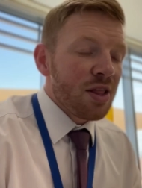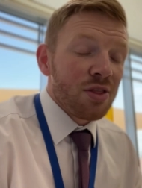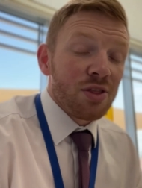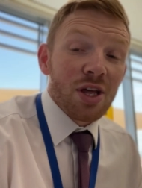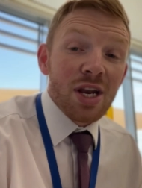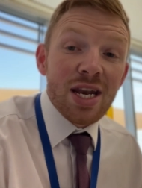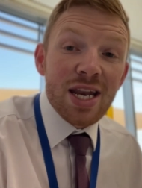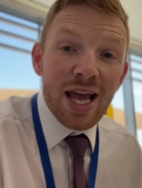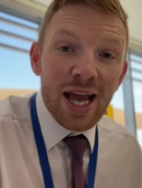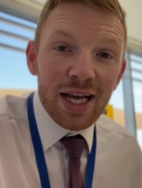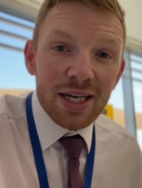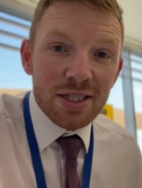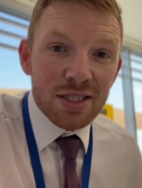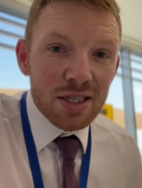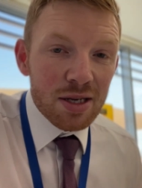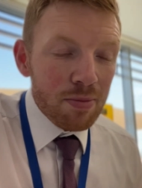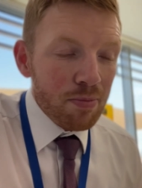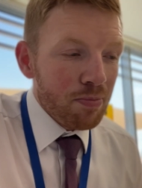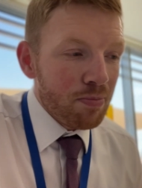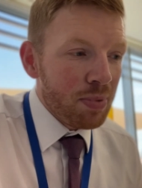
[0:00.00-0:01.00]
The next
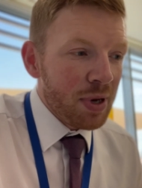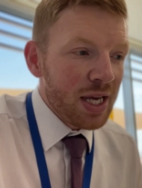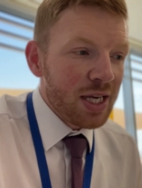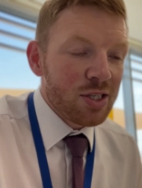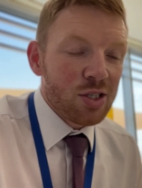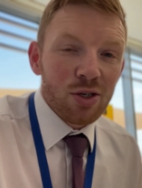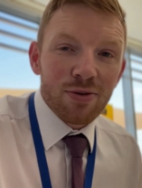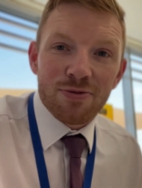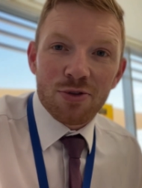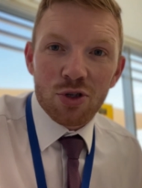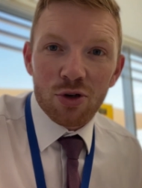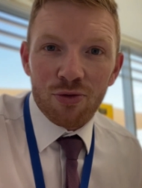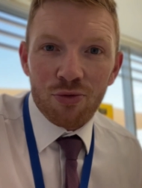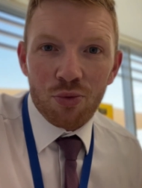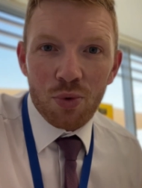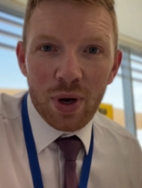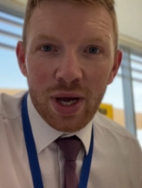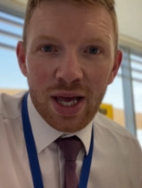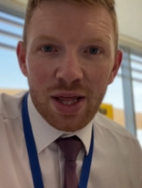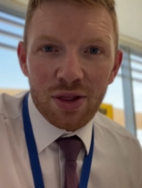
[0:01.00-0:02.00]
piece of
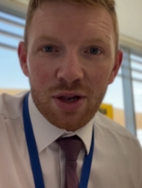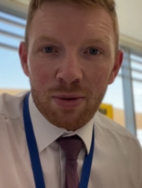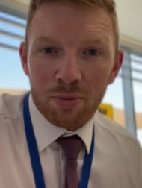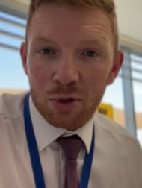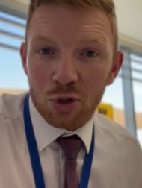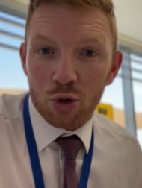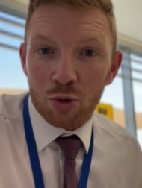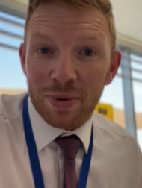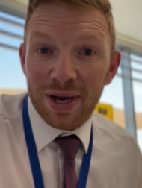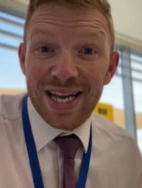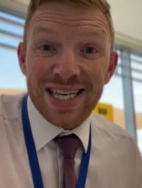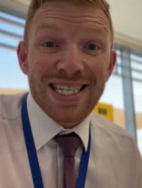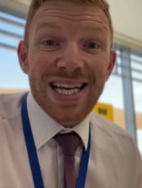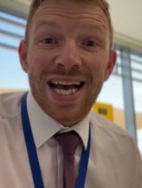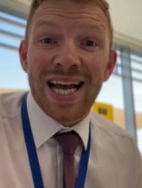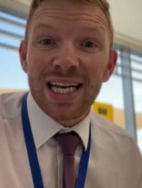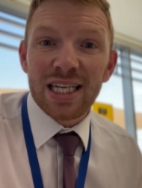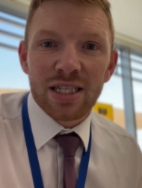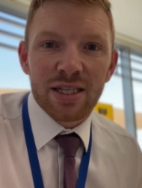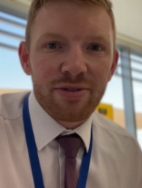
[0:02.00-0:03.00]
software that I'm going to talk about is
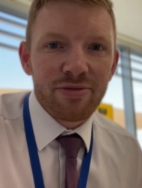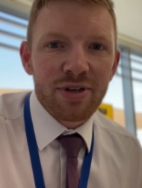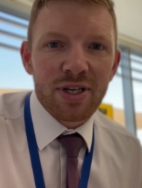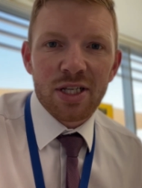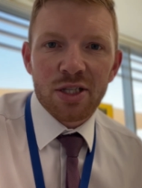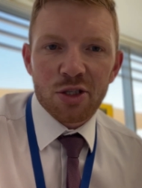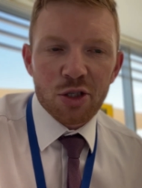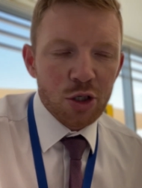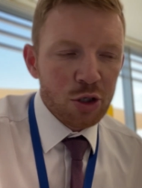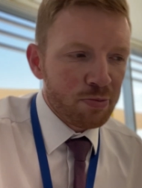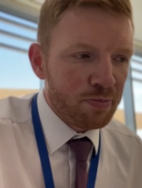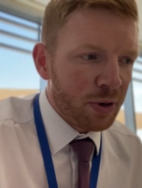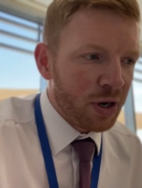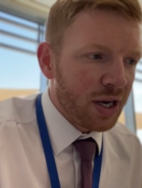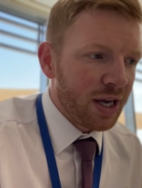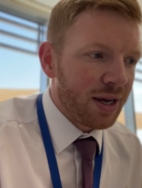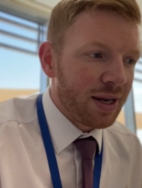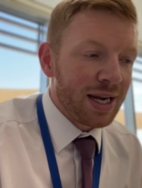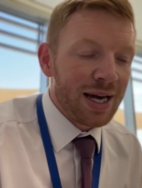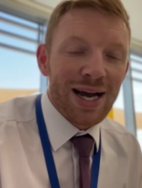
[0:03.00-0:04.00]
Active
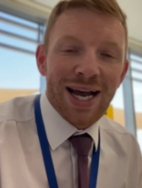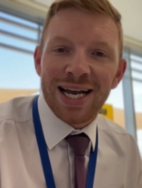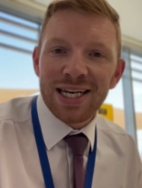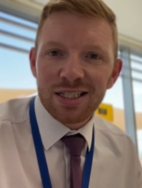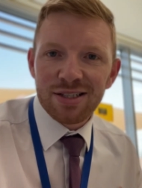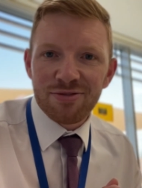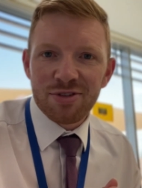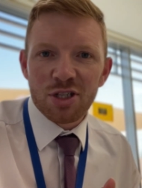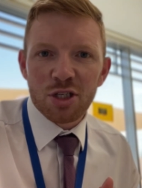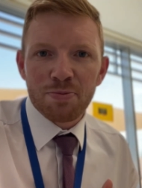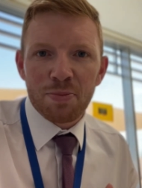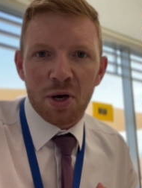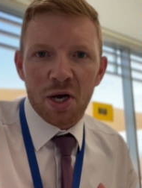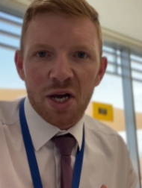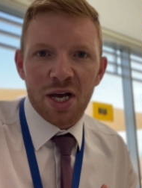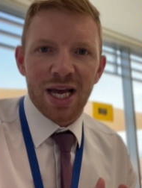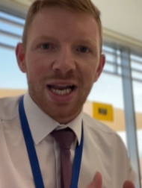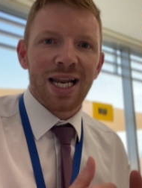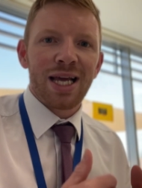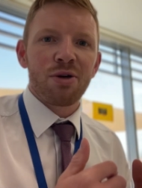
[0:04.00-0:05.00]
Inspire. Now, Active
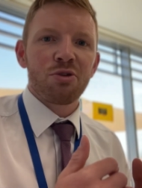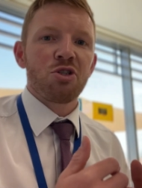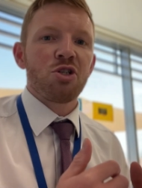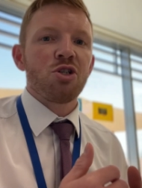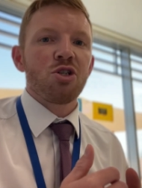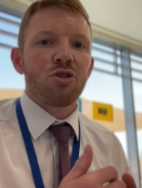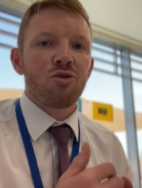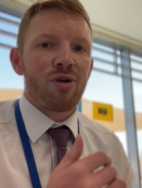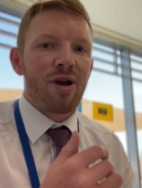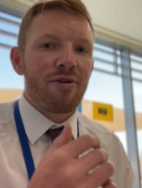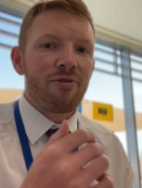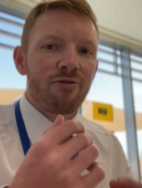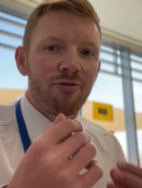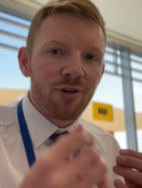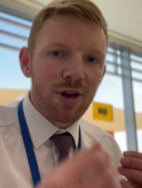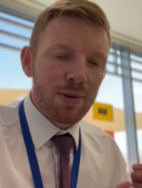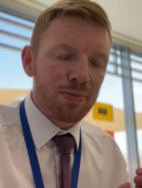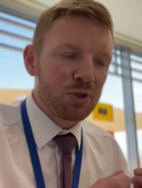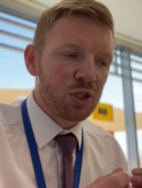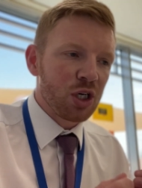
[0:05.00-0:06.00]
Inspire allows you to create
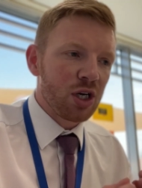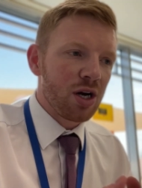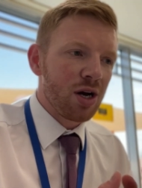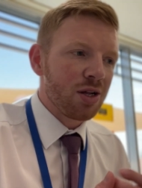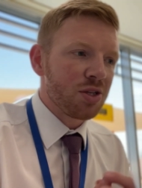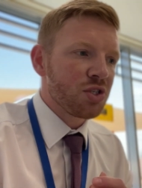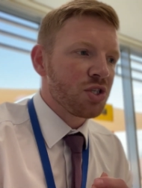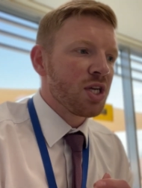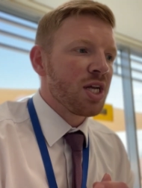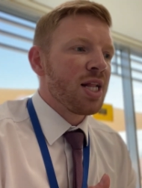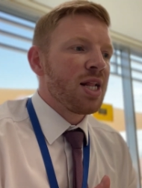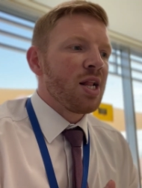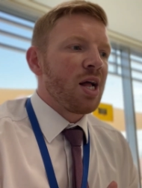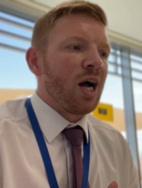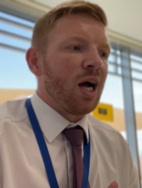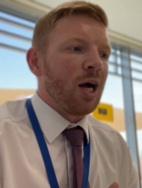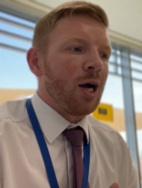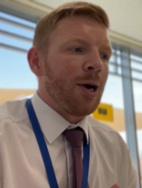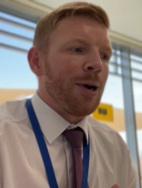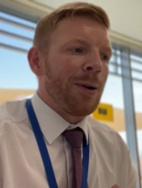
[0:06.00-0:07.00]
flip charts.
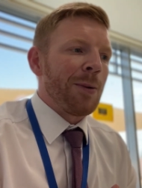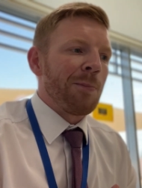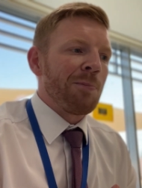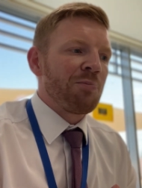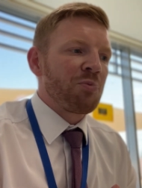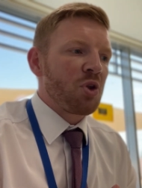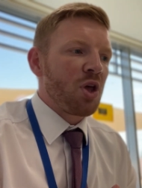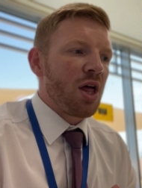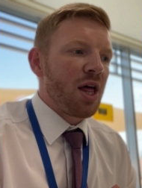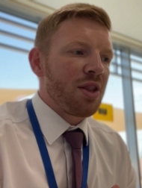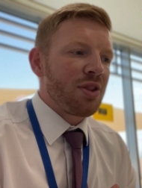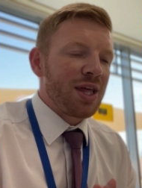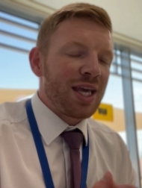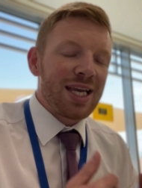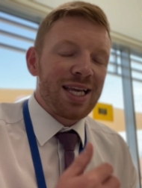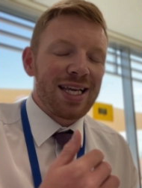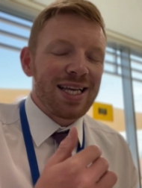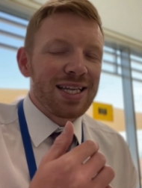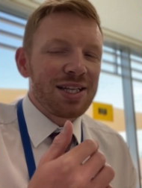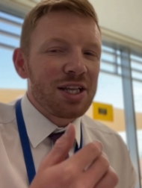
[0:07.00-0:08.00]
Um,
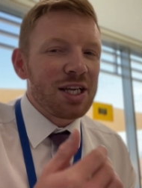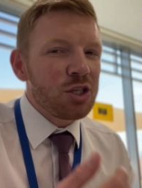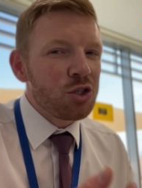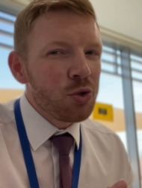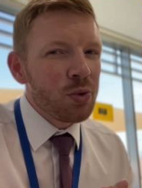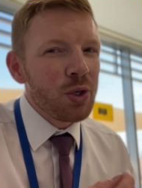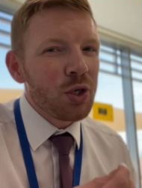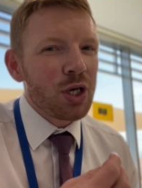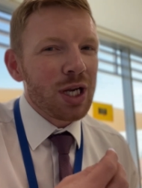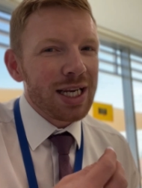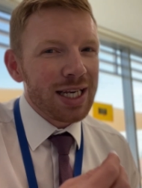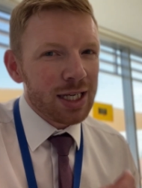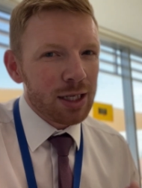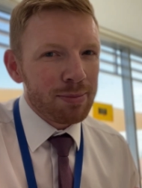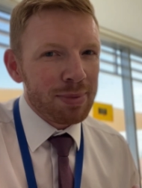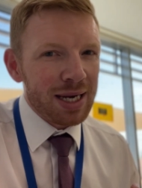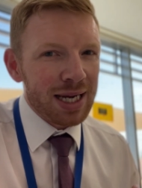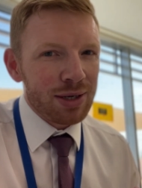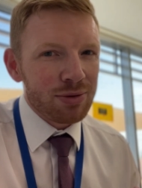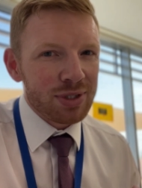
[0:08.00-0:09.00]
they, they do look a little
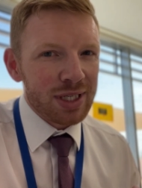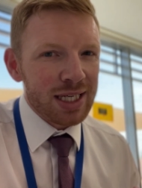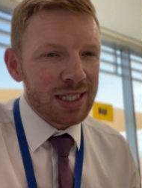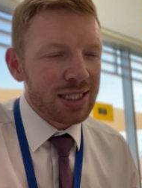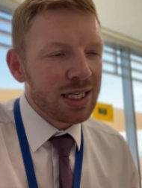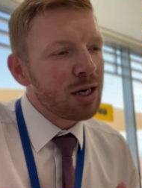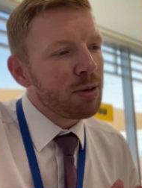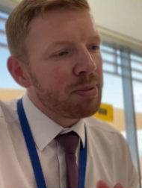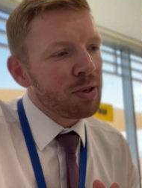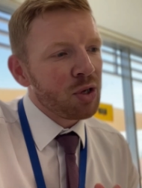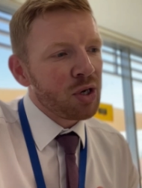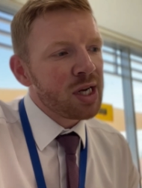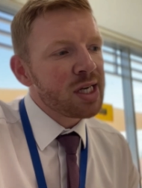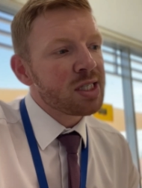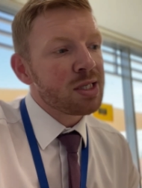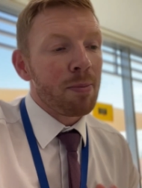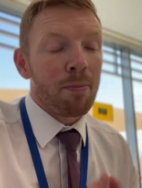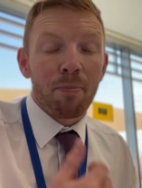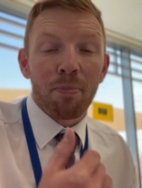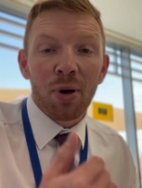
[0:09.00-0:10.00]
bit outdated, I'll be
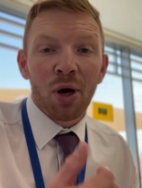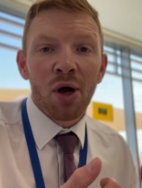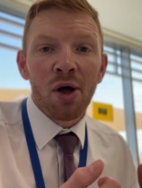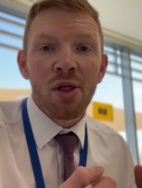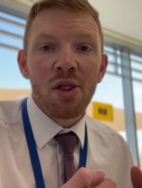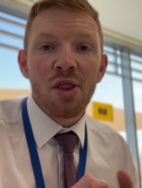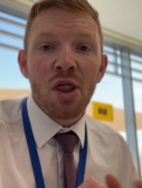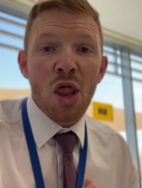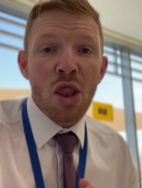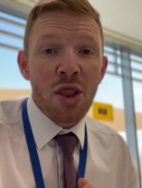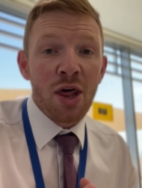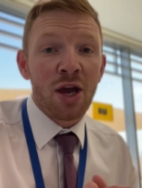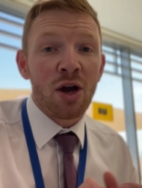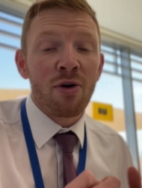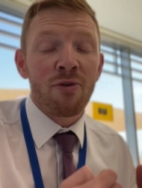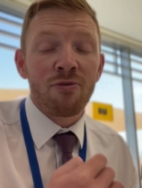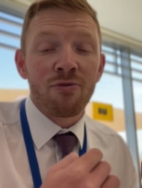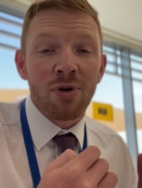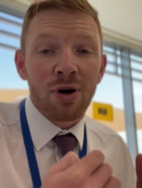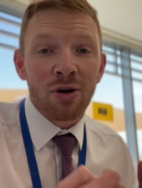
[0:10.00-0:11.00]
honest, but they
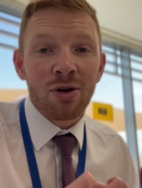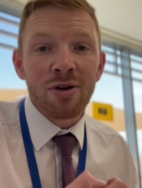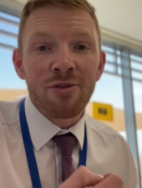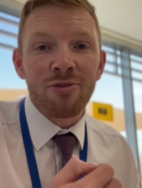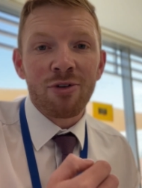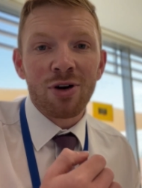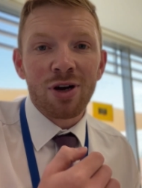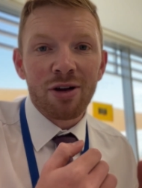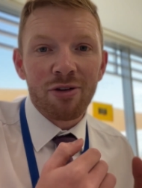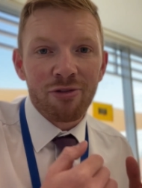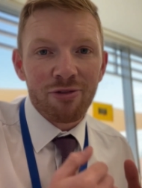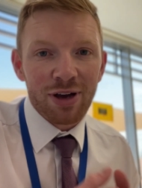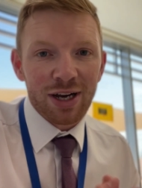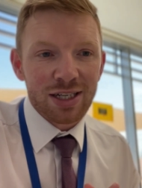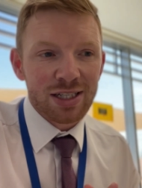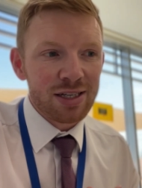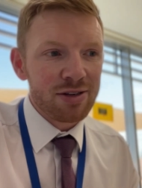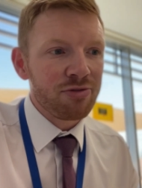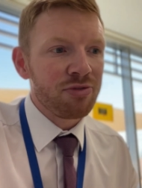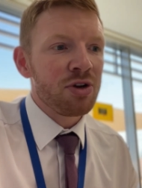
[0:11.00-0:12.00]
are very, very
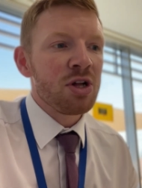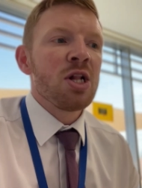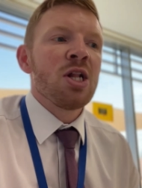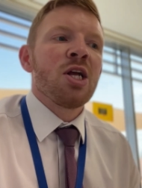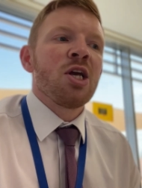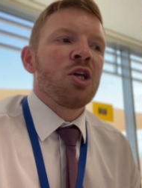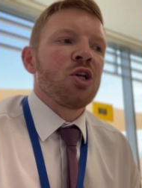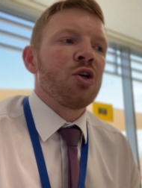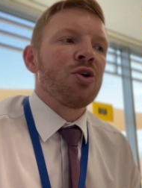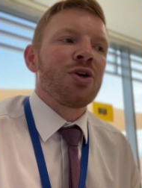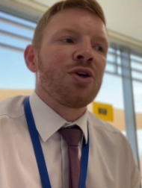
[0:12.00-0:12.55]
effective you